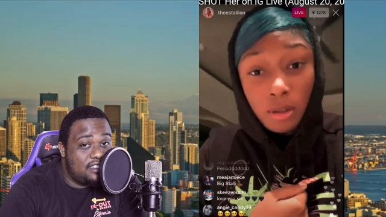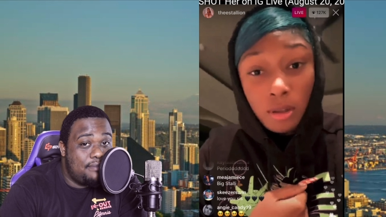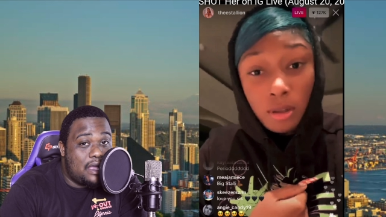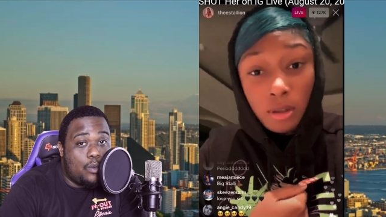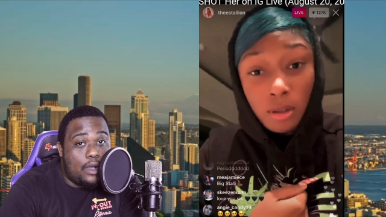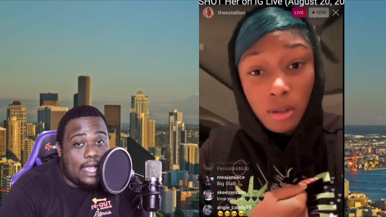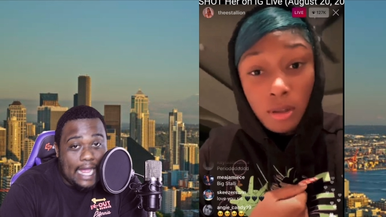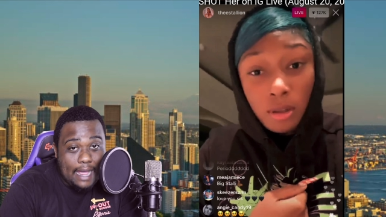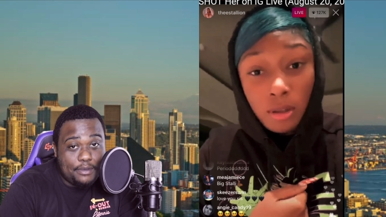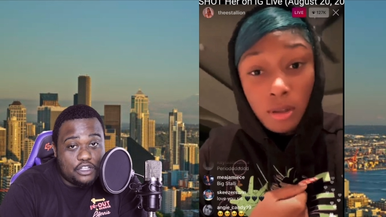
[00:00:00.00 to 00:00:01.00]
Speaker 1: about what
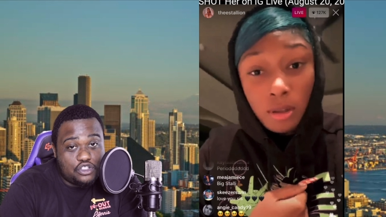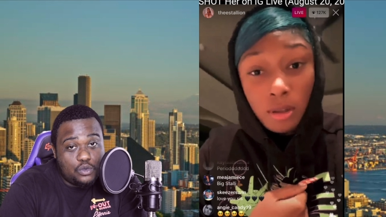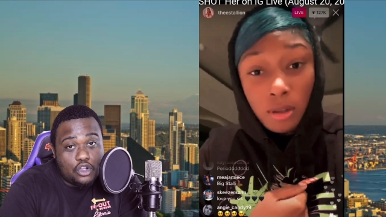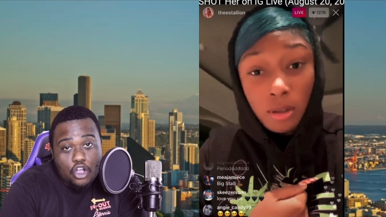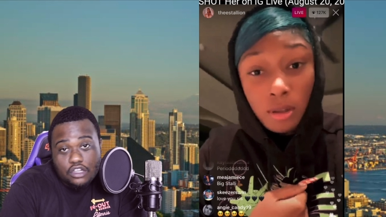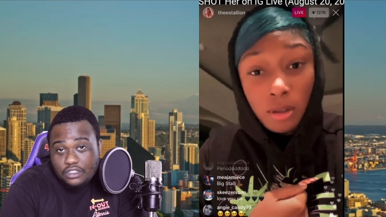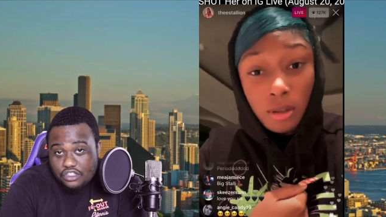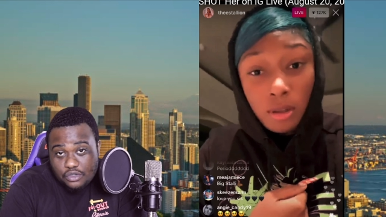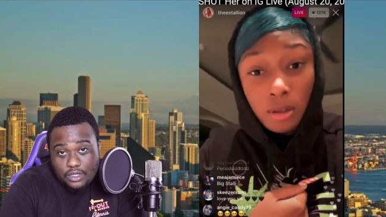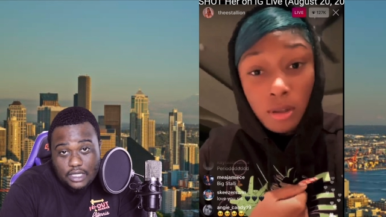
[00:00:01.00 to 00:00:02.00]
happened to cause the
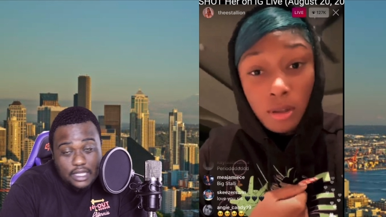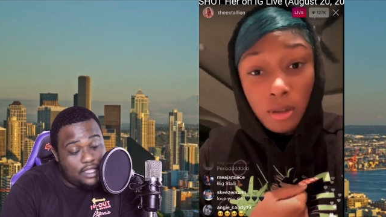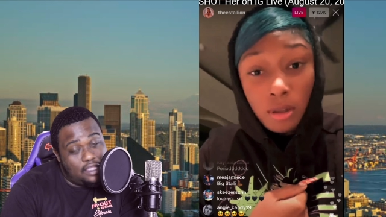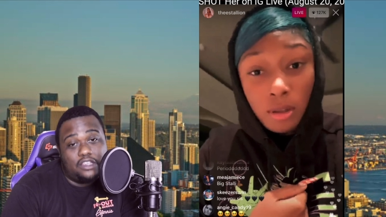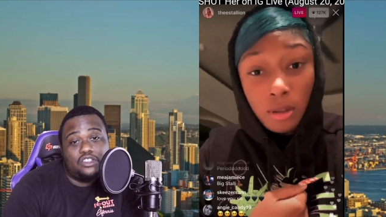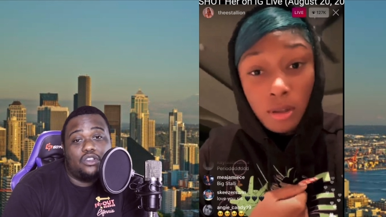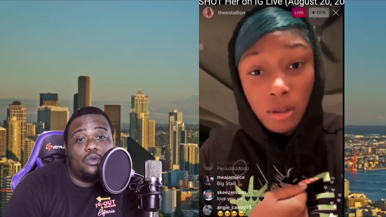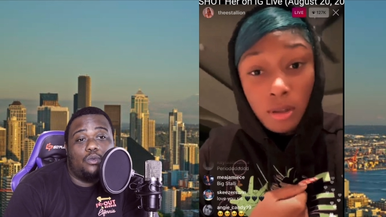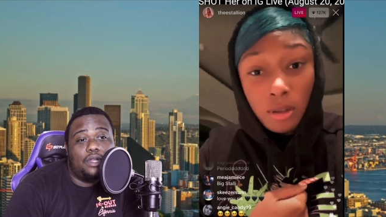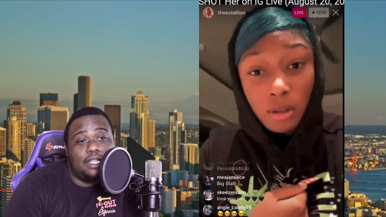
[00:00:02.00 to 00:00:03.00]
shooting.
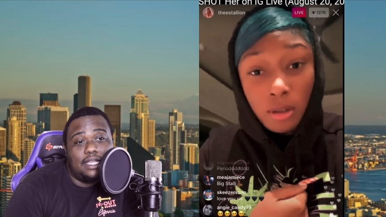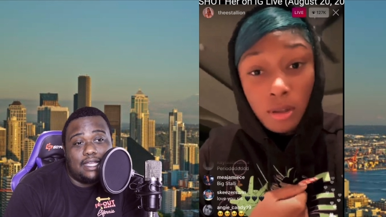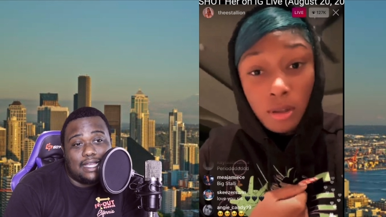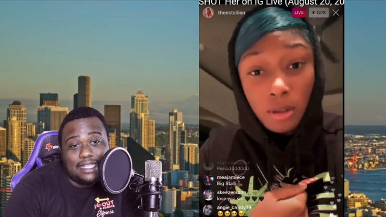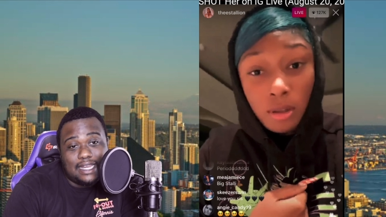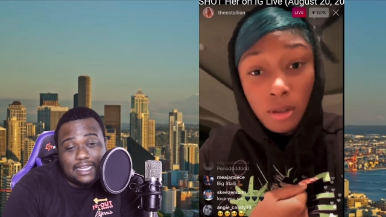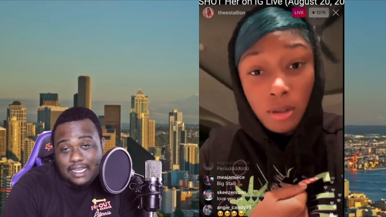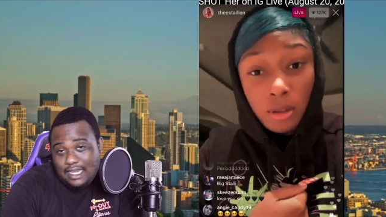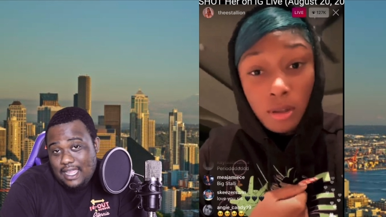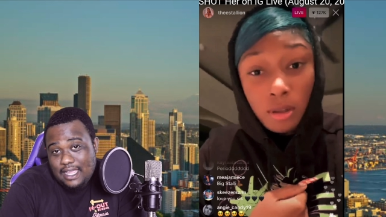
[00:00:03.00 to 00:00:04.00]
So really, at the end of
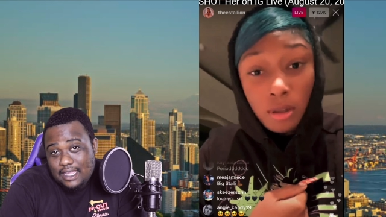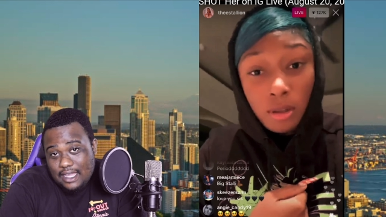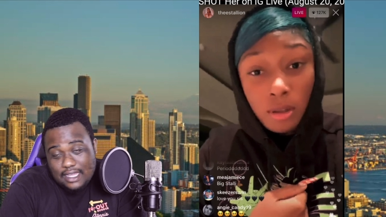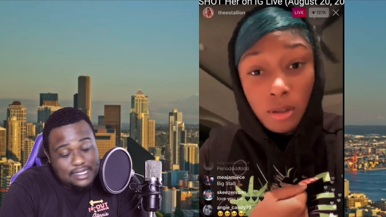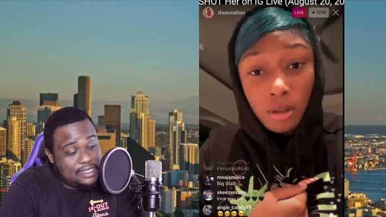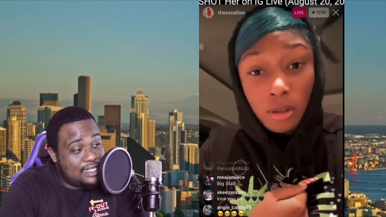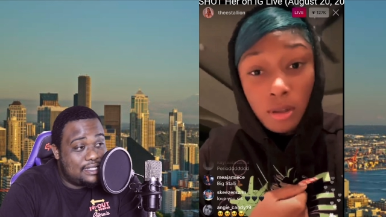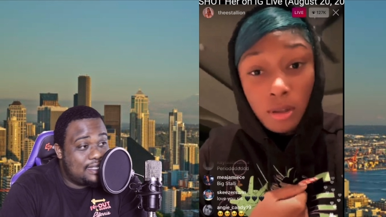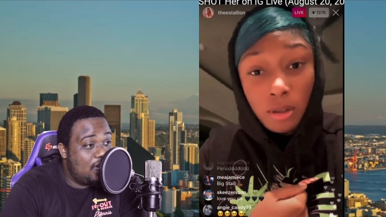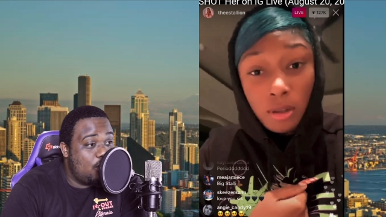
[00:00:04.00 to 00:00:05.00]
the day, it
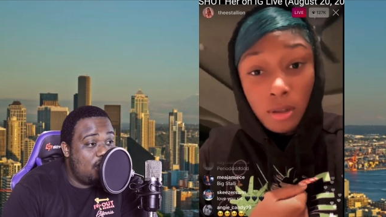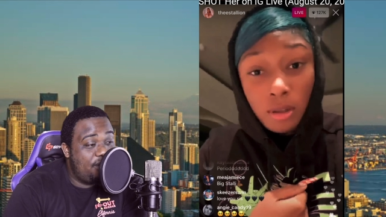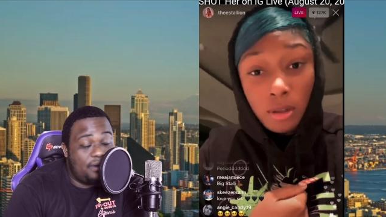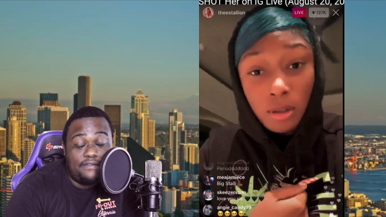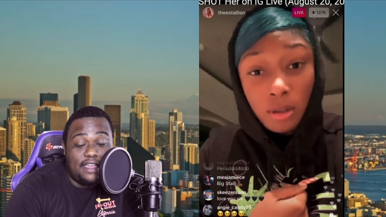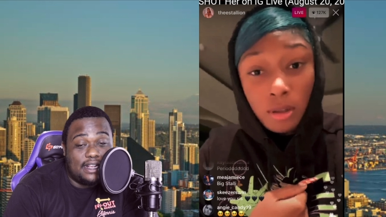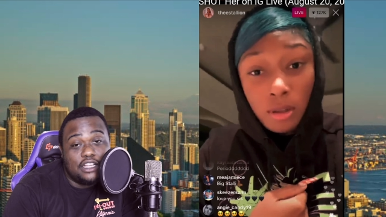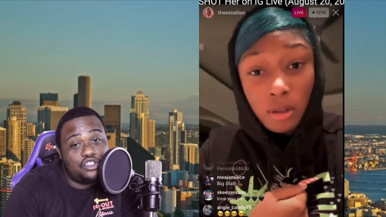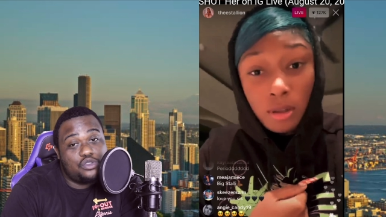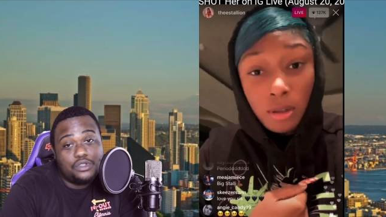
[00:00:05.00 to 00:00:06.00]
doesn't take away from the fact
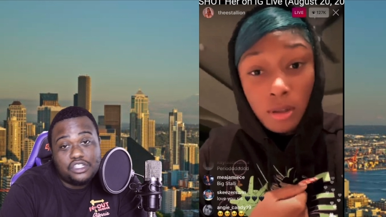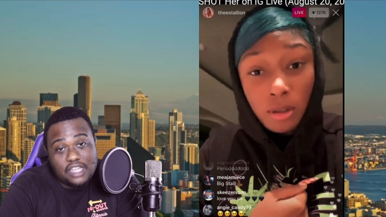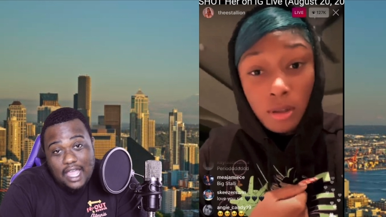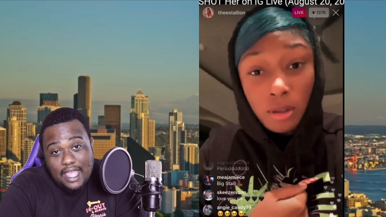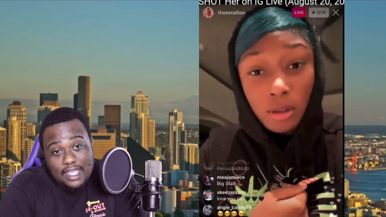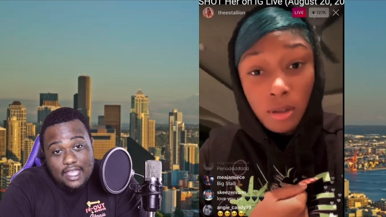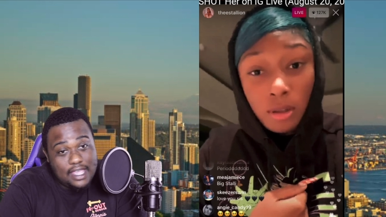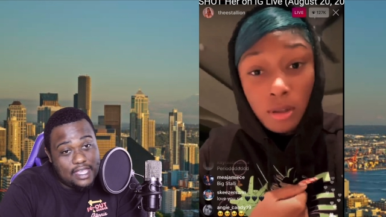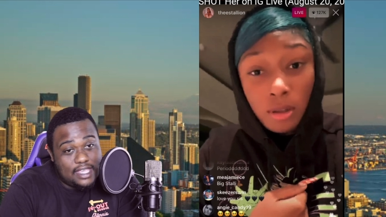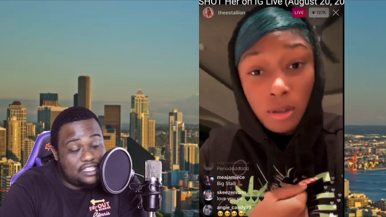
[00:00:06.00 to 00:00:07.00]
that you was shot.
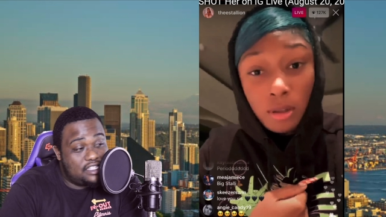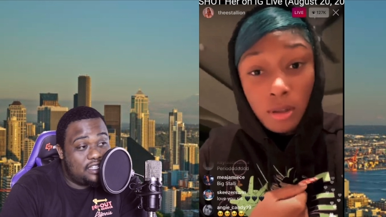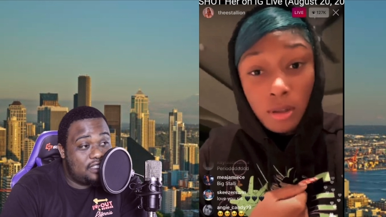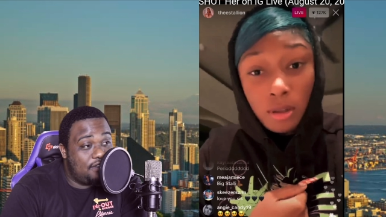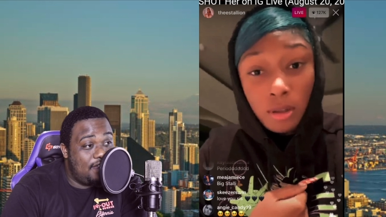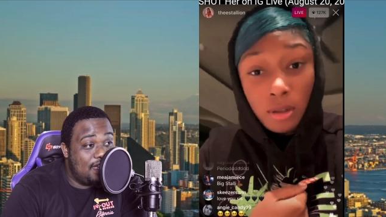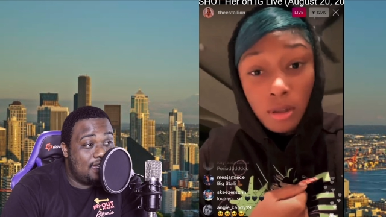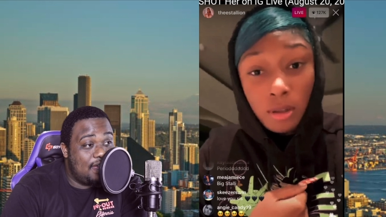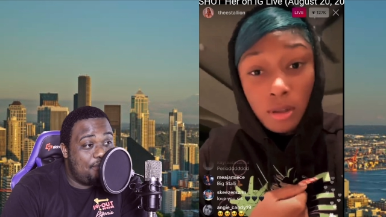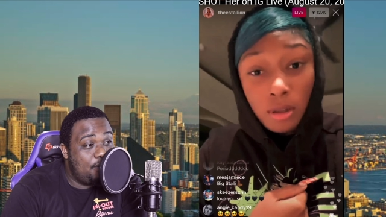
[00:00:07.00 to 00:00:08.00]
It's just the
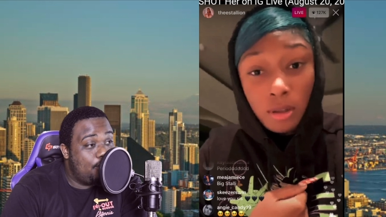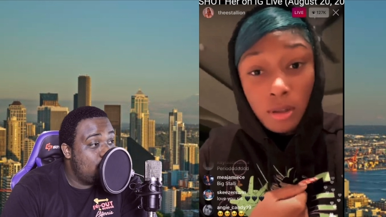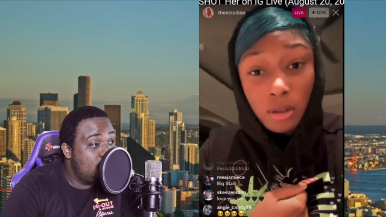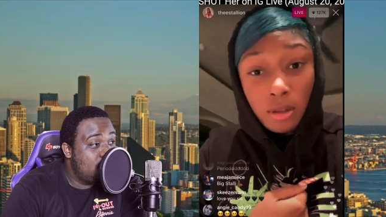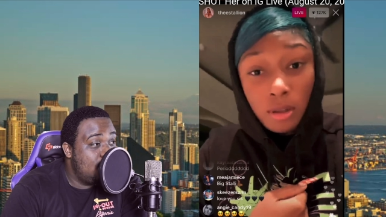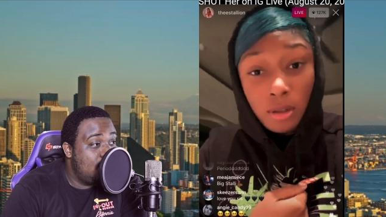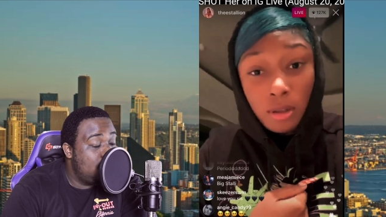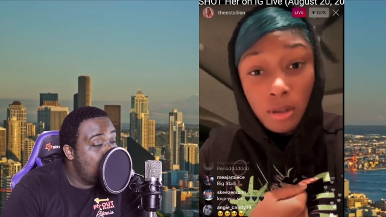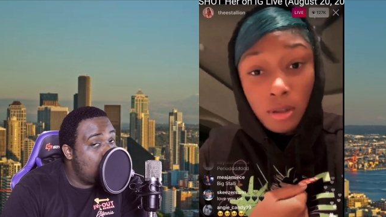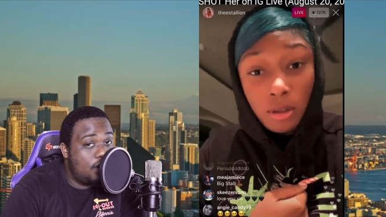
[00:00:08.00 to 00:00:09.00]
fact that people are
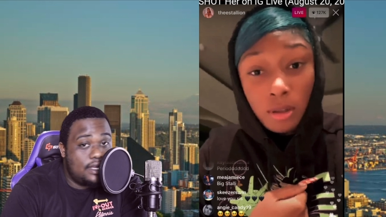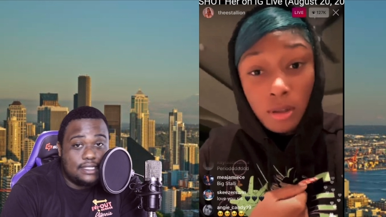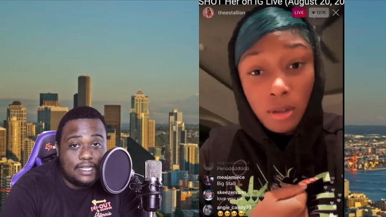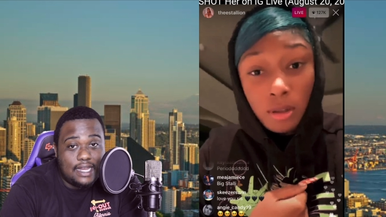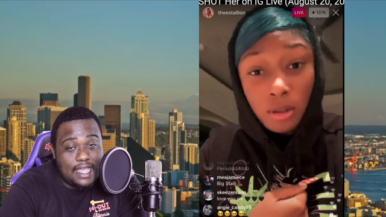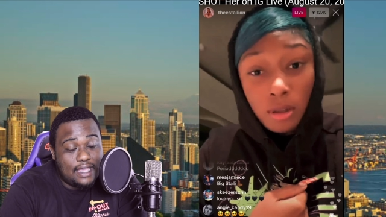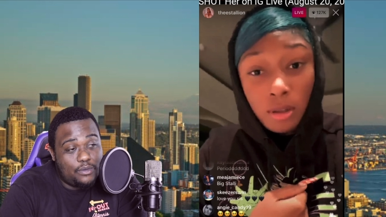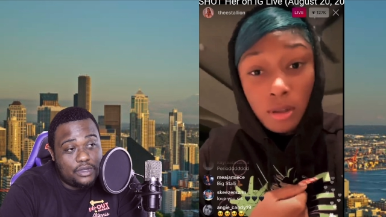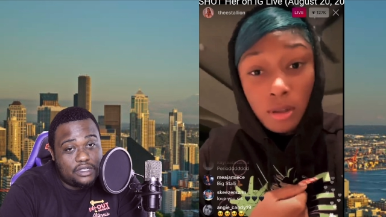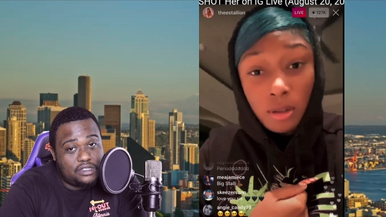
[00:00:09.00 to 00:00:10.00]
saying all this and
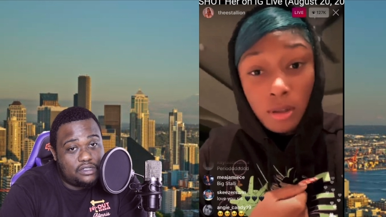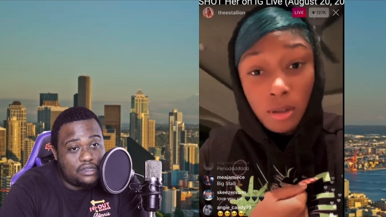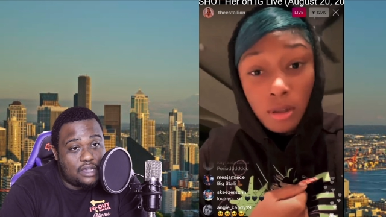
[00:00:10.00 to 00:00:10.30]
that, which